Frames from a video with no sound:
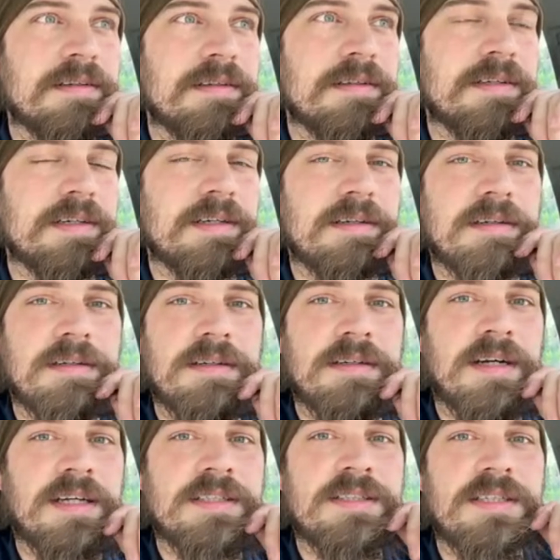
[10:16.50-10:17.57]
Like,
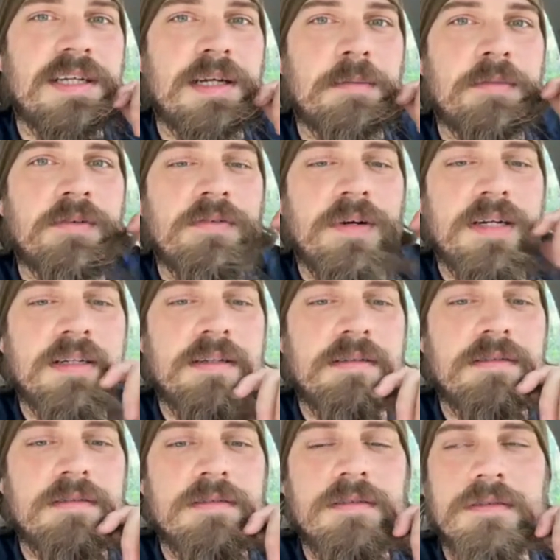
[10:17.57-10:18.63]
gosh damn, if I
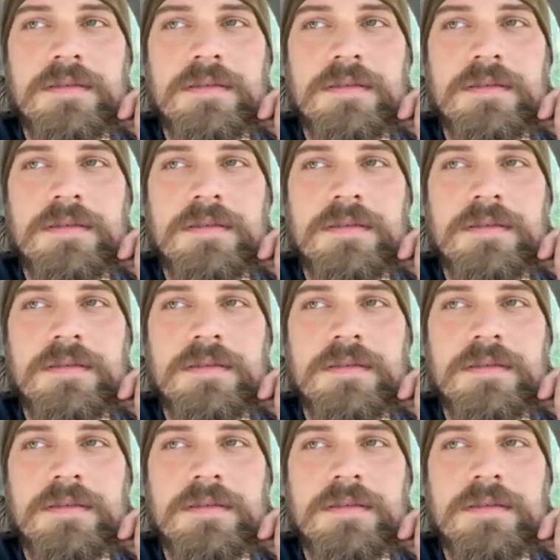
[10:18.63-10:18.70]
didn't